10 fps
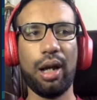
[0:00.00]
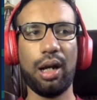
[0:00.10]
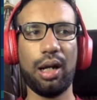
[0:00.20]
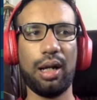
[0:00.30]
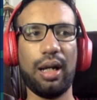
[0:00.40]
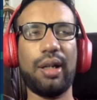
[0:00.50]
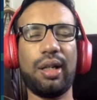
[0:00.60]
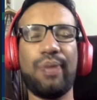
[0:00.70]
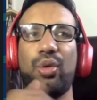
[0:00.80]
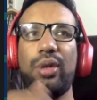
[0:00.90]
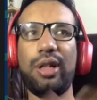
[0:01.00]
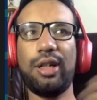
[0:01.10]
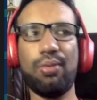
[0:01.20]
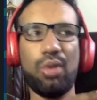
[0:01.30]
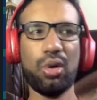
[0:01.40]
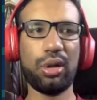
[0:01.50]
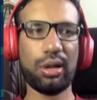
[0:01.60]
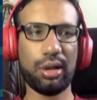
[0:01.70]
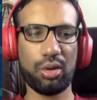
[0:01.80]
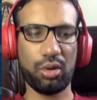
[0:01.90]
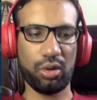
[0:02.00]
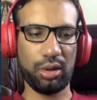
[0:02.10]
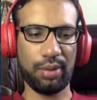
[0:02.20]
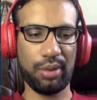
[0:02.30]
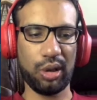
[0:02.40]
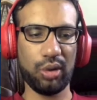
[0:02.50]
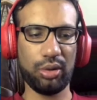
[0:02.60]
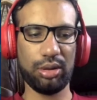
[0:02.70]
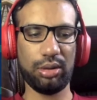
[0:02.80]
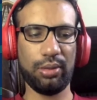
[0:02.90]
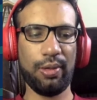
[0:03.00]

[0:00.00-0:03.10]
And if you need more control about